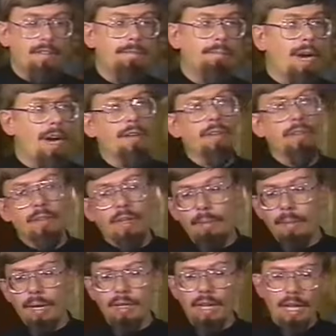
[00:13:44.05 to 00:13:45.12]
of
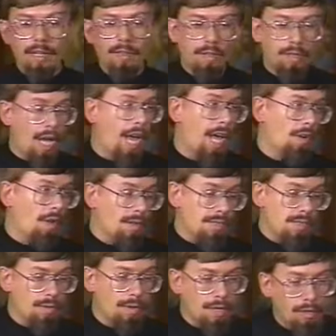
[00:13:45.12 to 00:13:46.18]
martyrdom and
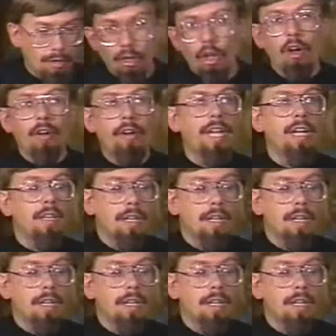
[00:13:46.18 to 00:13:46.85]
also the glory